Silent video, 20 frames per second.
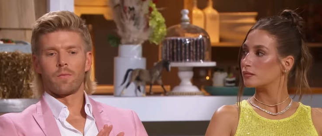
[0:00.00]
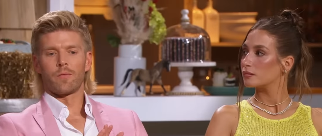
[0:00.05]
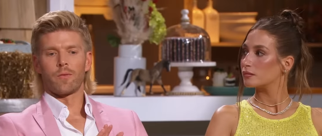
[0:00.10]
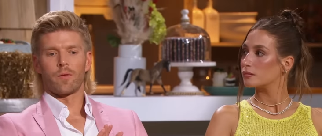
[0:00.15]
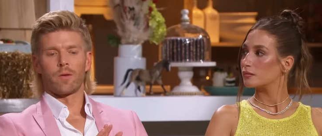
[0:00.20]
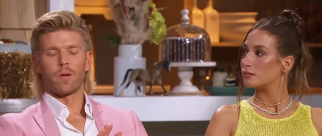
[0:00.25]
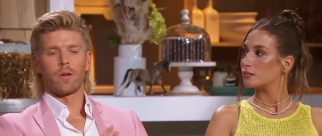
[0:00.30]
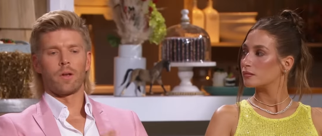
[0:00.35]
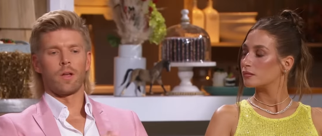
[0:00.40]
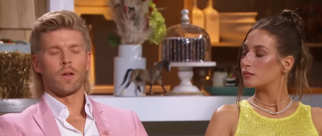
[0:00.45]

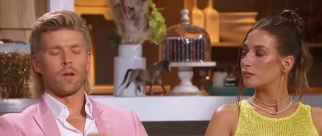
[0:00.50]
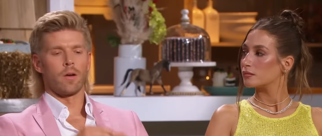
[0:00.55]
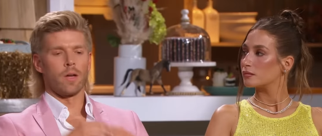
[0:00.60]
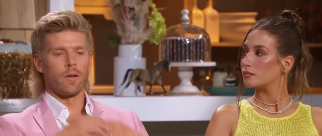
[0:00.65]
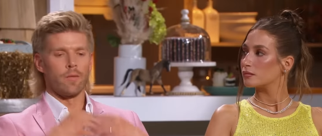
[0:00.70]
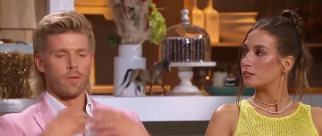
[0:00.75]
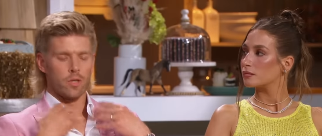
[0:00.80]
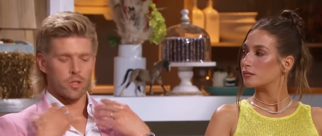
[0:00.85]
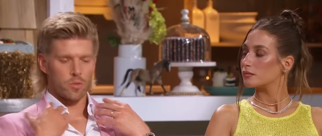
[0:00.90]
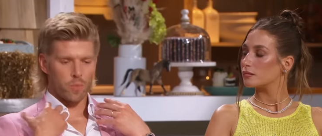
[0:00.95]
Speaker 1: for you know,
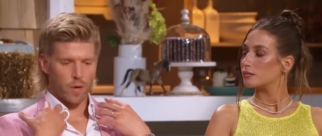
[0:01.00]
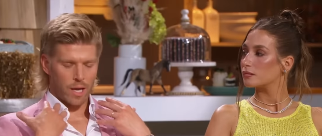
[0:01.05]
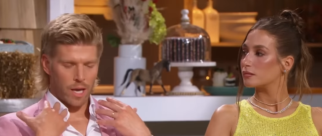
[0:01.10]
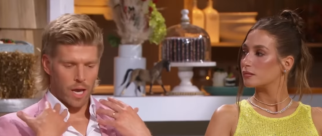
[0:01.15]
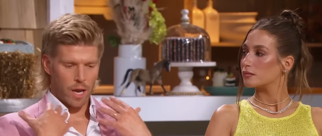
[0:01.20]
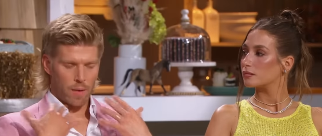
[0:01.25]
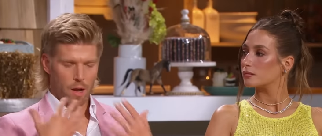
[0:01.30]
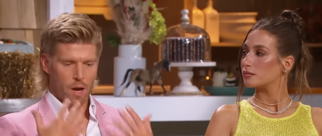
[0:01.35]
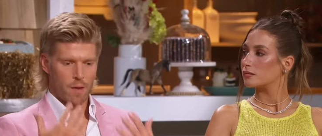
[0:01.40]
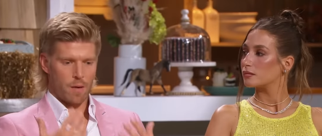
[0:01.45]
even just when it
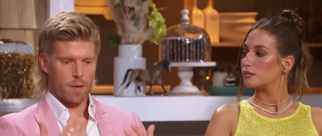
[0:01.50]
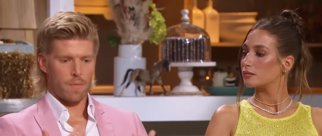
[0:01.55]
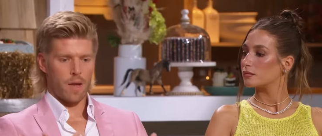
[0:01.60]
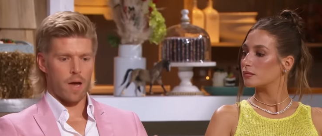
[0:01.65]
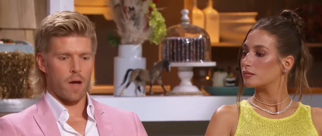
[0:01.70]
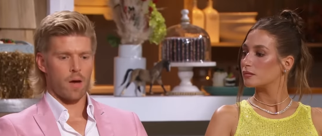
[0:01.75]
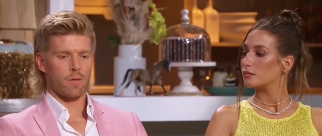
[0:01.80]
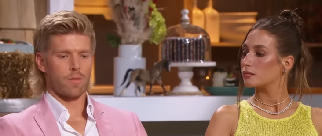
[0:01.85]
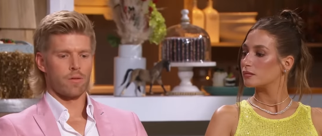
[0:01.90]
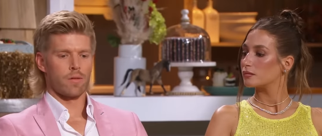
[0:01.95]
came out of my
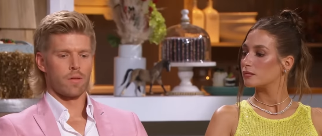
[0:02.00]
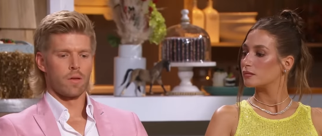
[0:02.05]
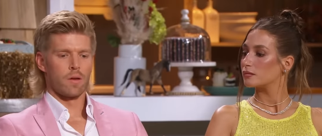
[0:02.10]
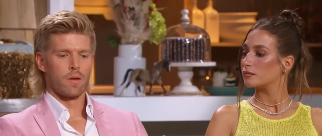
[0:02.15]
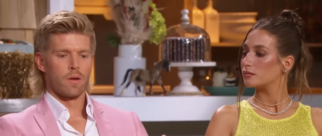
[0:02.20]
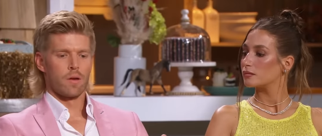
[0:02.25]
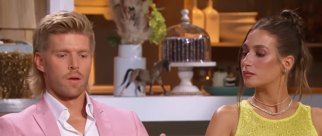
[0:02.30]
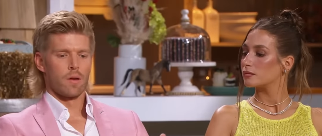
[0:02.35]
mouth.